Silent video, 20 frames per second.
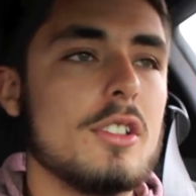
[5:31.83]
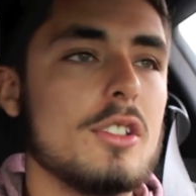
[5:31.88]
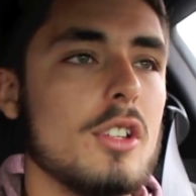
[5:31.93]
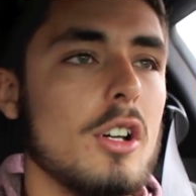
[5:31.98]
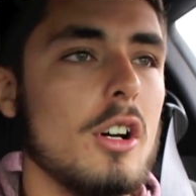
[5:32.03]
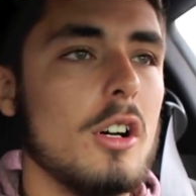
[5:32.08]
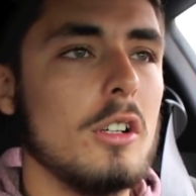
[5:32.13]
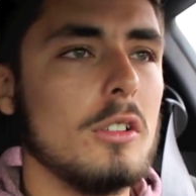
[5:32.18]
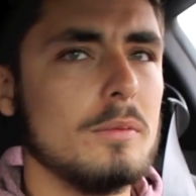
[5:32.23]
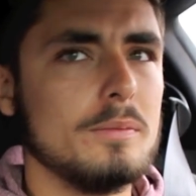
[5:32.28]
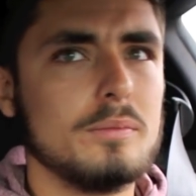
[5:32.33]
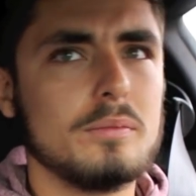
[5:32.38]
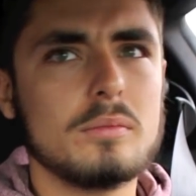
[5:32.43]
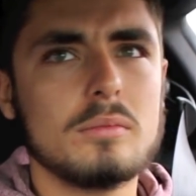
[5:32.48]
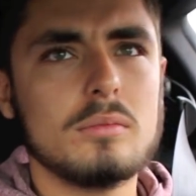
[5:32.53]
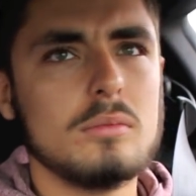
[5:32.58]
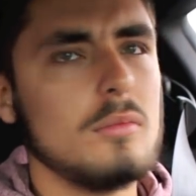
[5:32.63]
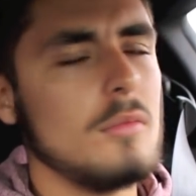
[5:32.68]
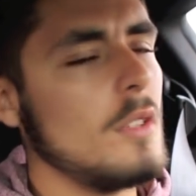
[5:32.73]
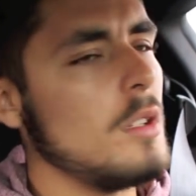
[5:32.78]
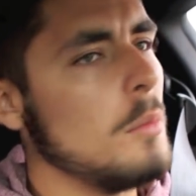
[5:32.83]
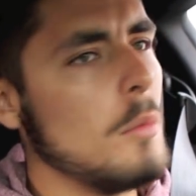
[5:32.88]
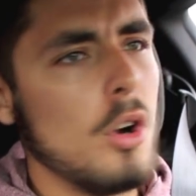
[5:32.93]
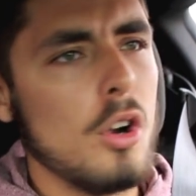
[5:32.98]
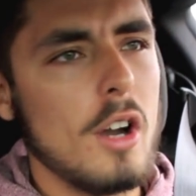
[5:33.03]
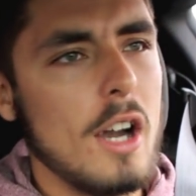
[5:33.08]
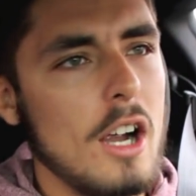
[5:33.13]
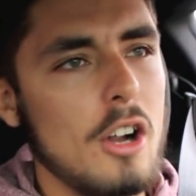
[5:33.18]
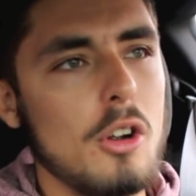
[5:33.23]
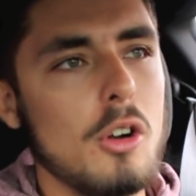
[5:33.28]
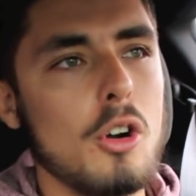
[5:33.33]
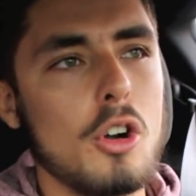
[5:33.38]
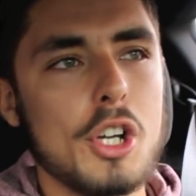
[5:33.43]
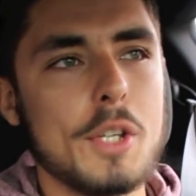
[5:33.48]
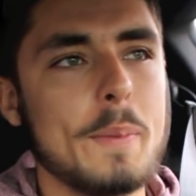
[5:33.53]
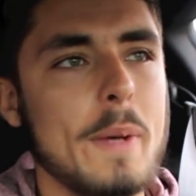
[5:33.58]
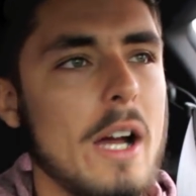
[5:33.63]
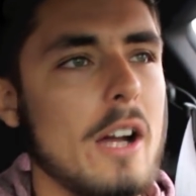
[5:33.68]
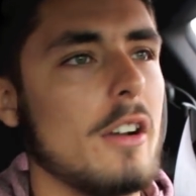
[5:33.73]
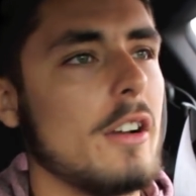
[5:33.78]
so more
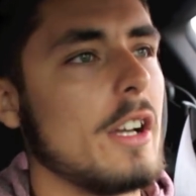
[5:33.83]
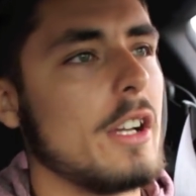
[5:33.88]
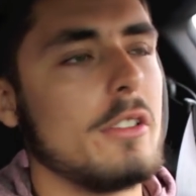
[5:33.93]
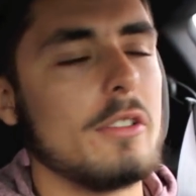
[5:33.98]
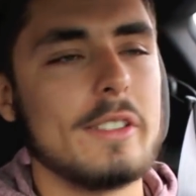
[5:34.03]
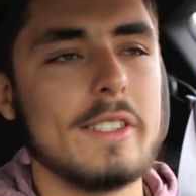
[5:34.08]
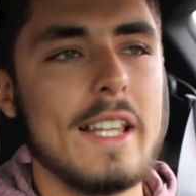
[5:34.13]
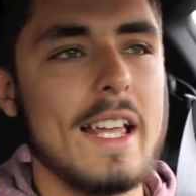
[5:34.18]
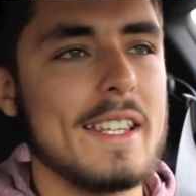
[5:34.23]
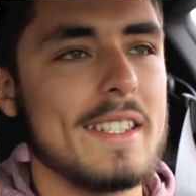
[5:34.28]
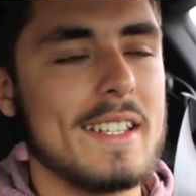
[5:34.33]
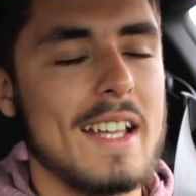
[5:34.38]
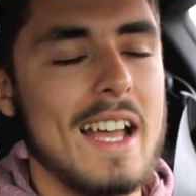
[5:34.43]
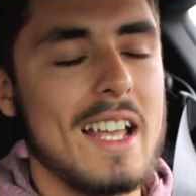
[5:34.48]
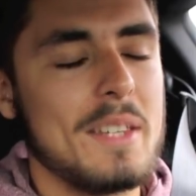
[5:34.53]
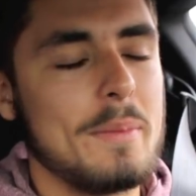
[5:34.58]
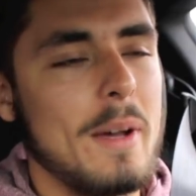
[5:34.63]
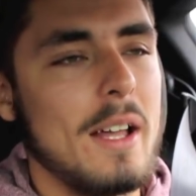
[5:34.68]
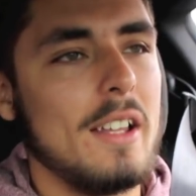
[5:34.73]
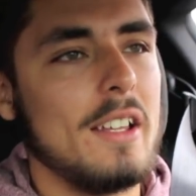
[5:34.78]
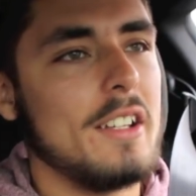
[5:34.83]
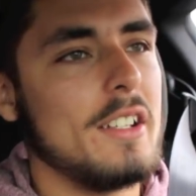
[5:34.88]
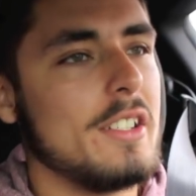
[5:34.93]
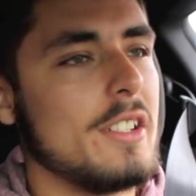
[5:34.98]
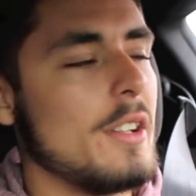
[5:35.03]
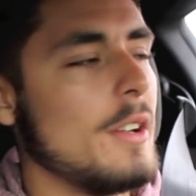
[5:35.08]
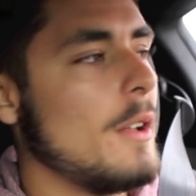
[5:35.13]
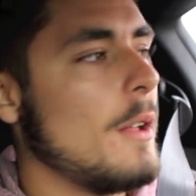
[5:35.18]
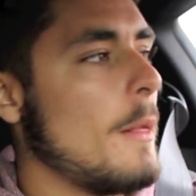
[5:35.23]
horsepower equals less gas mileage,